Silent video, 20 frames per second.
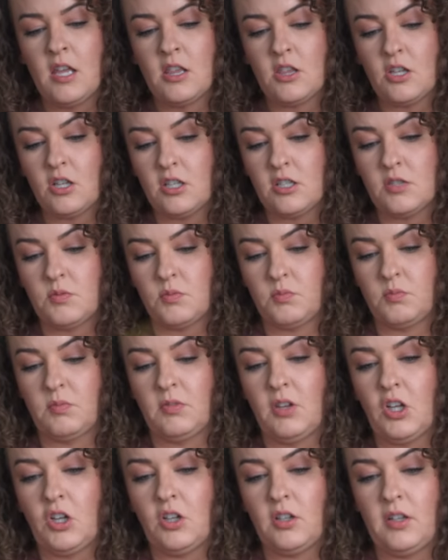There is
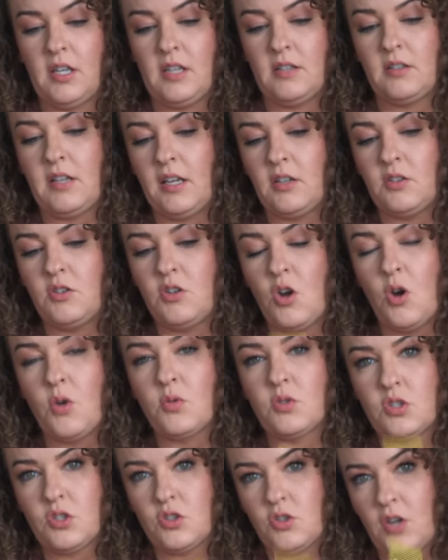literally like no
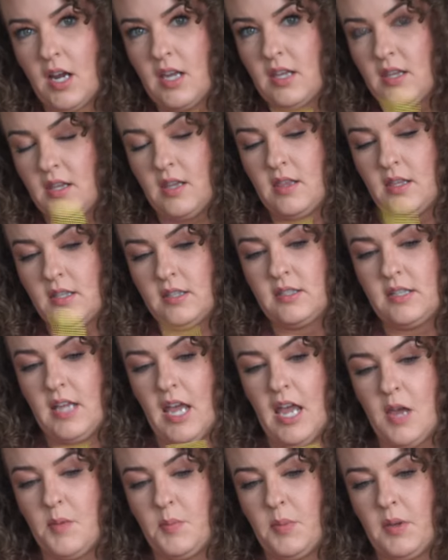strength in this
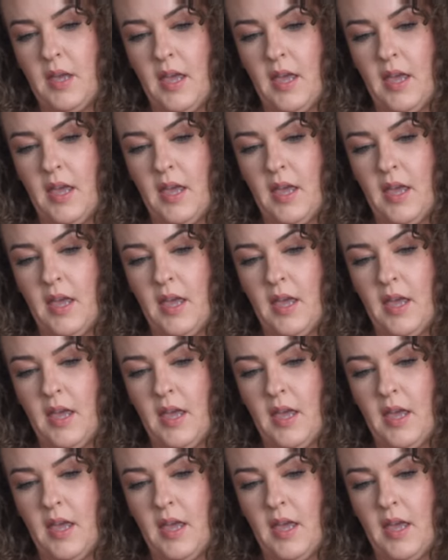tape.